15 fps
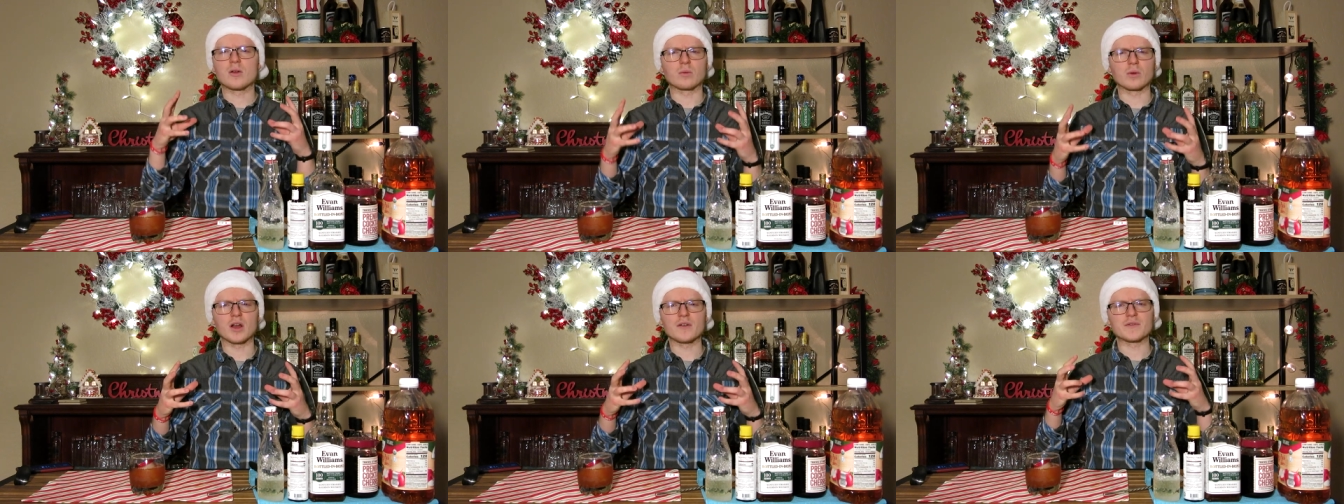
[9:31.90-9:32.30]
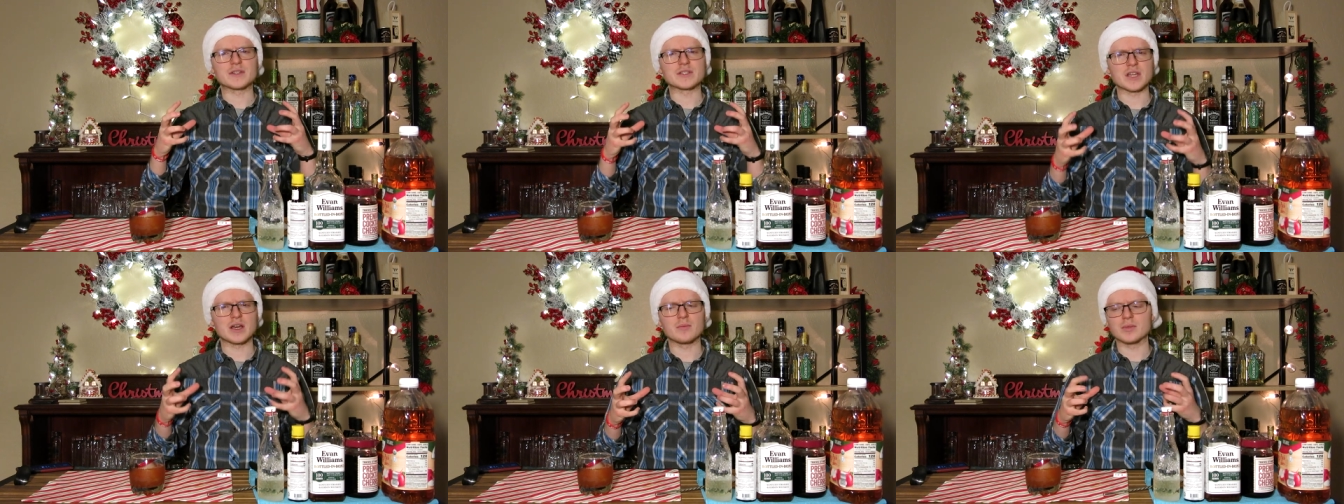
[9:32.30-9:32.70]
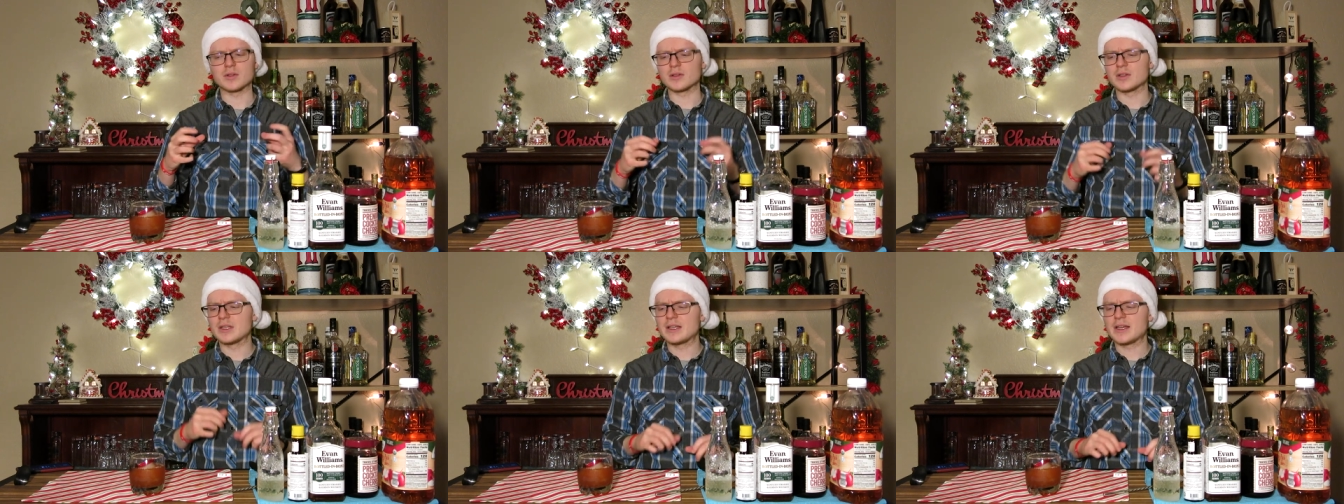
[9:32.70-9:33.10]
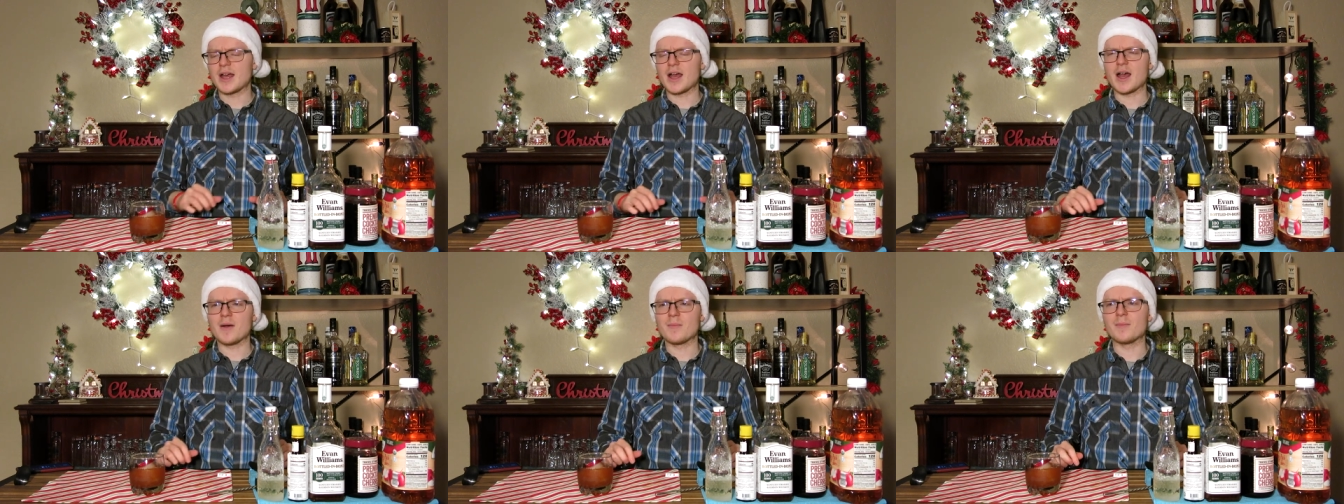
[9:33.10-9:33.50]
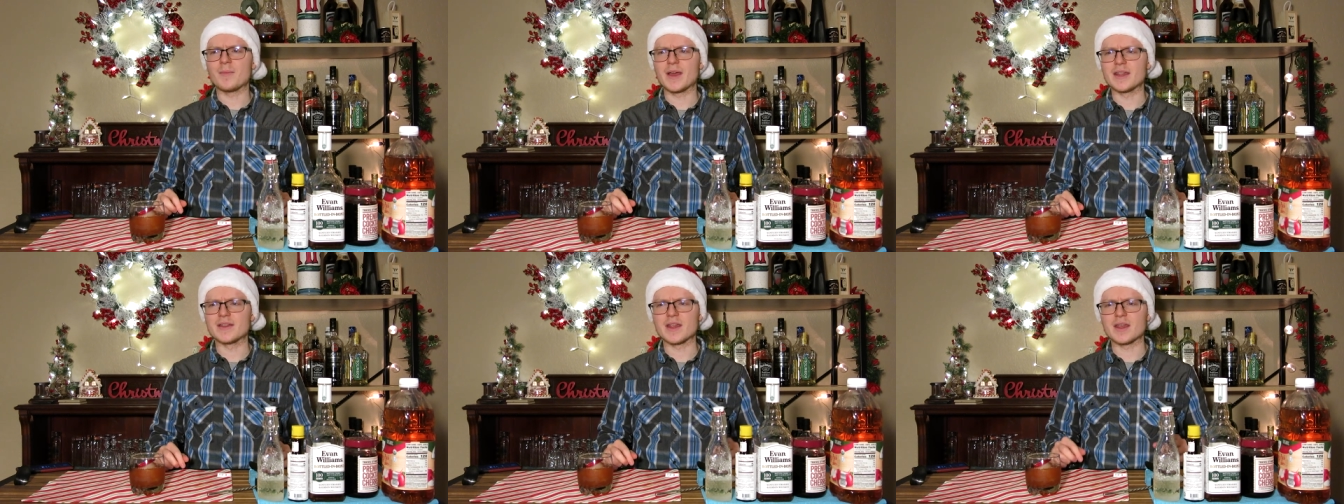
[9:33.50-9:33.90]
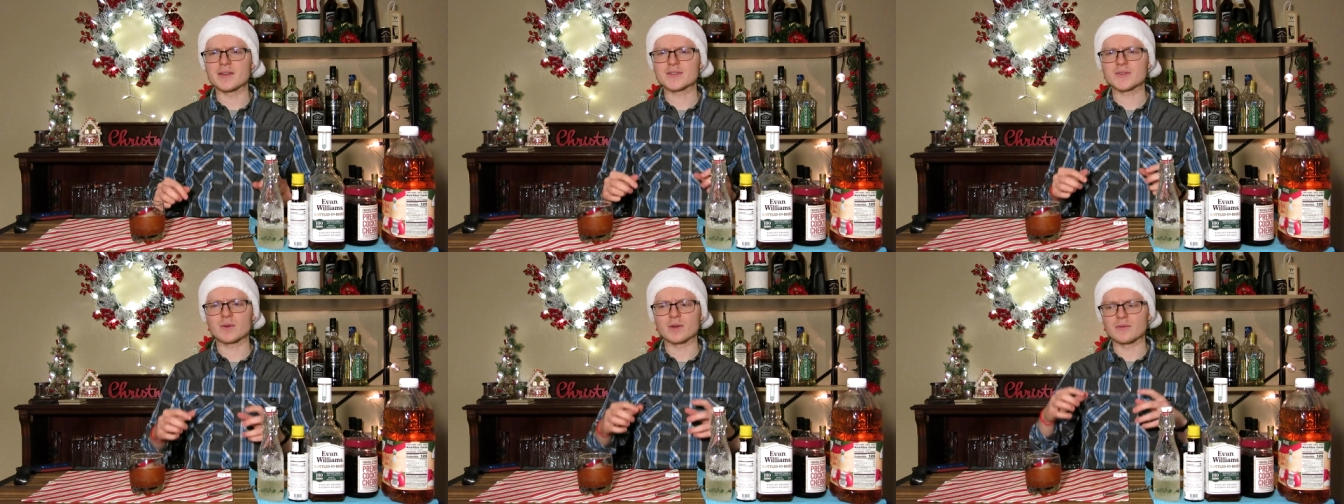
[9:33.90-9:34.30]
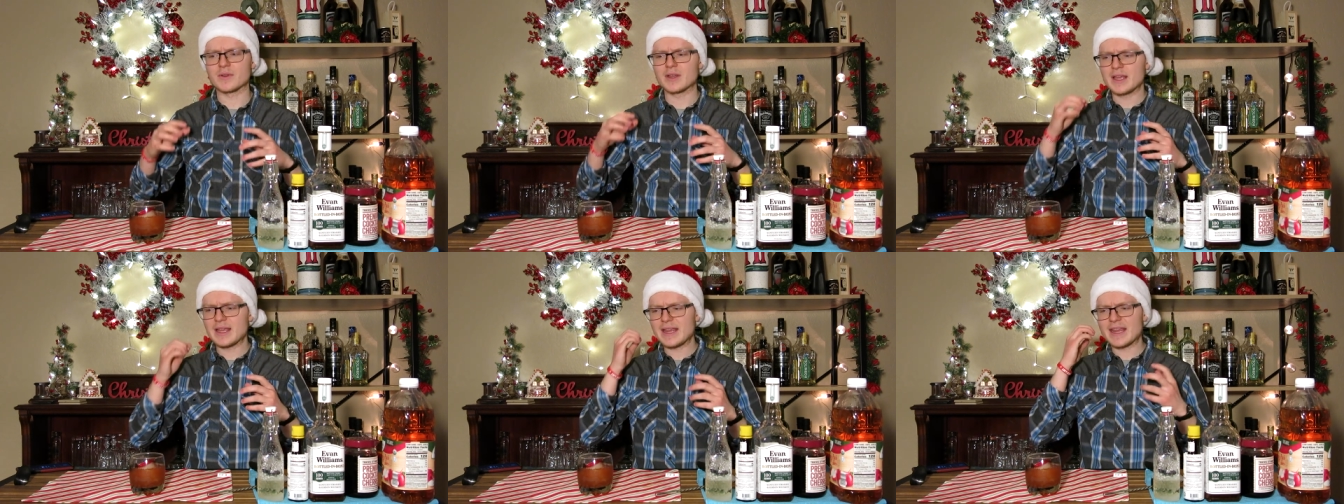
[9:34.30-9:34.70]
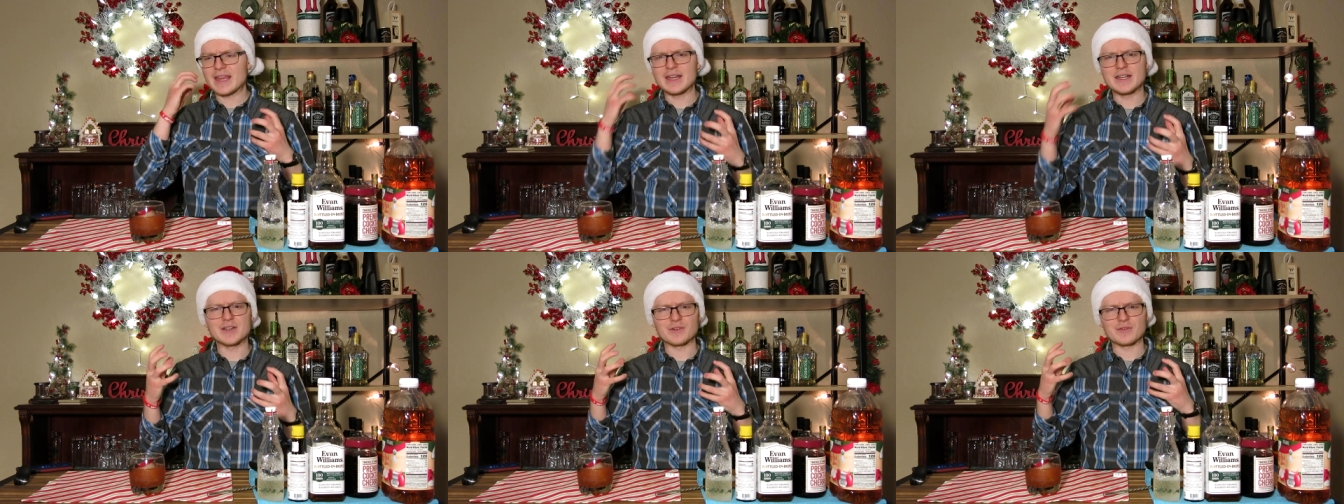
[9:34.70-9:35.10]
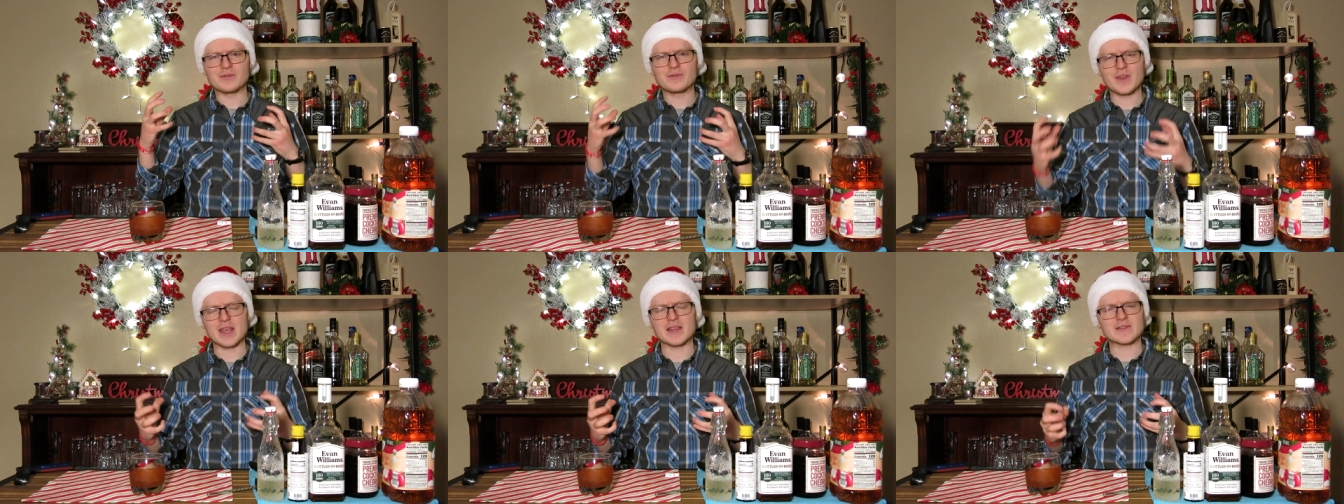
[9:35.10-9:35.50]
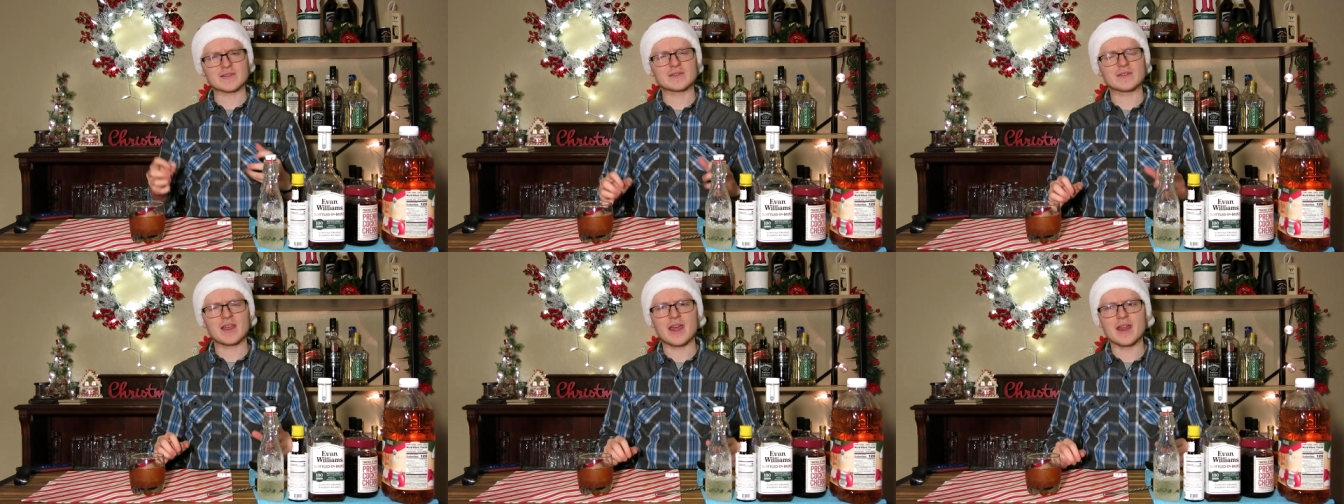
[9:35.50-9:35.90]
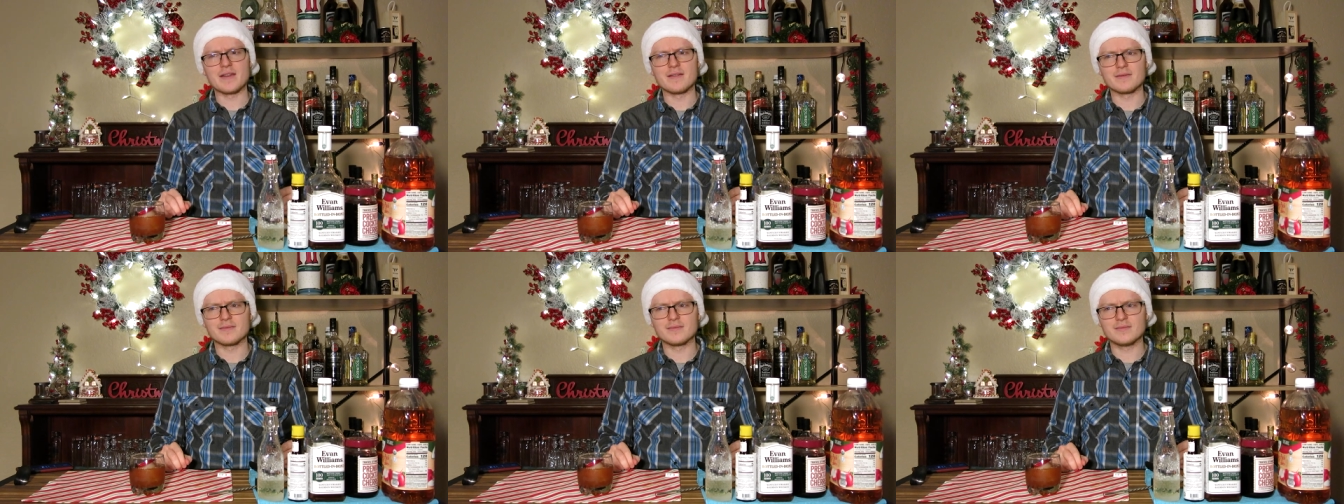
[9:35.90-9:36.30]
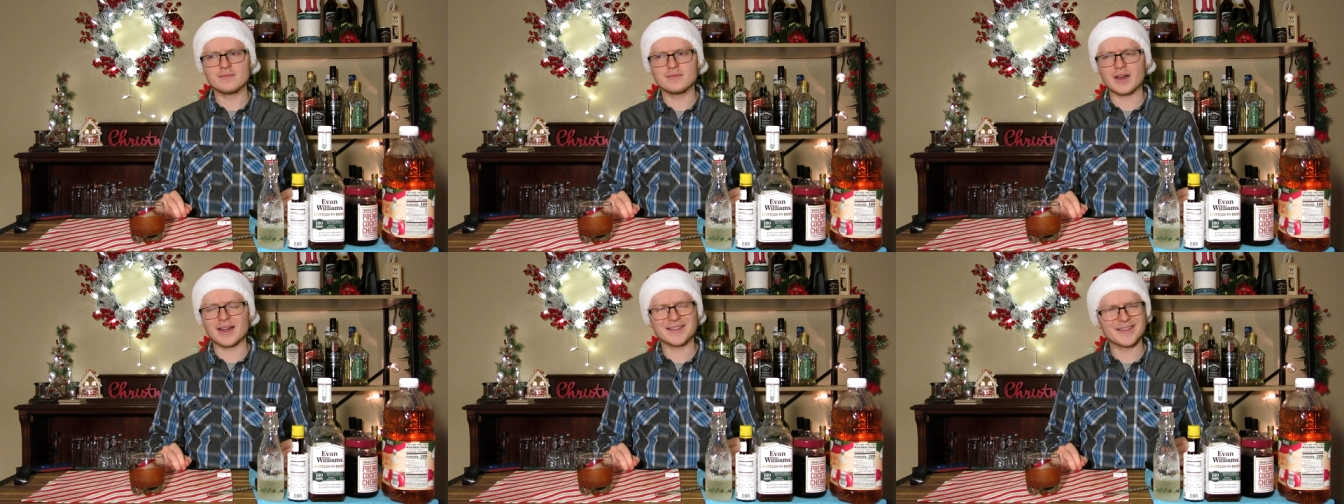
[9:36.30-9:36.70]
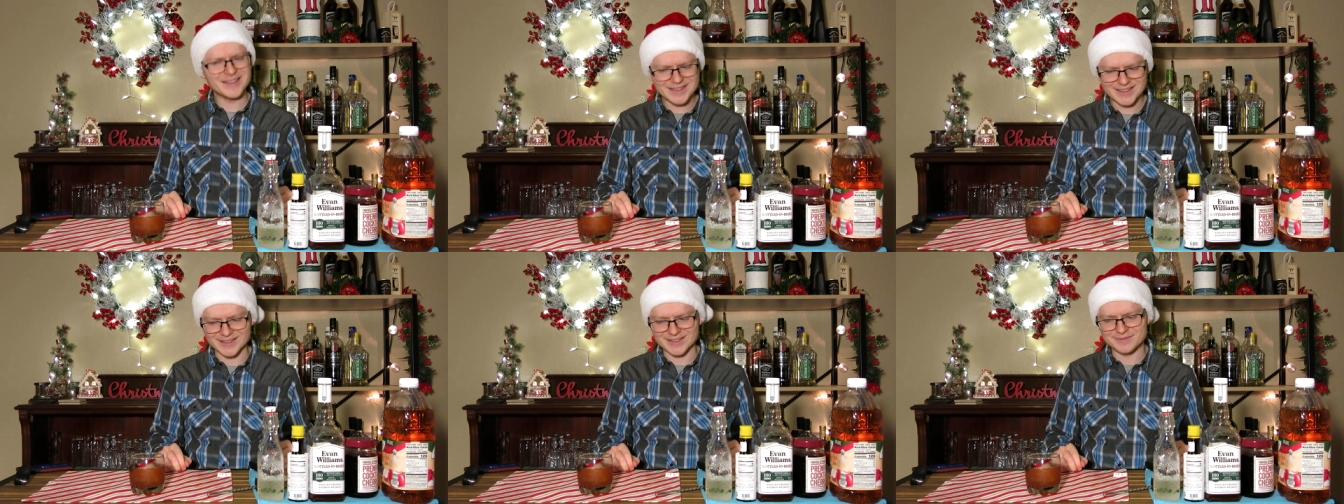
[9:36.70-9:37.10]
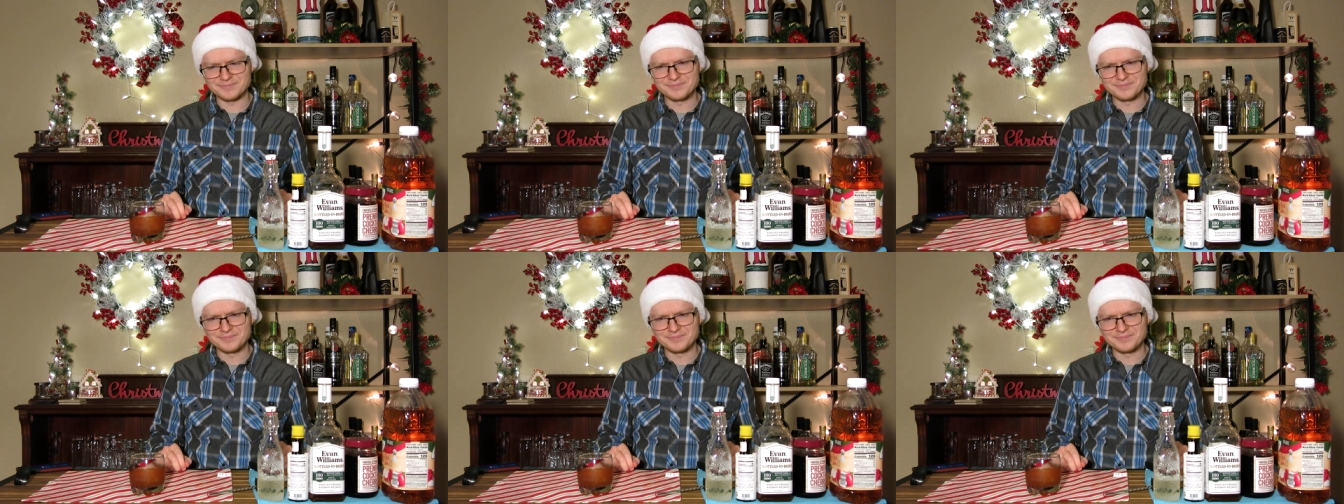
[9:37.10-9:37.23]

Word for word: rough and tumble, and sort of in your face. And I like it.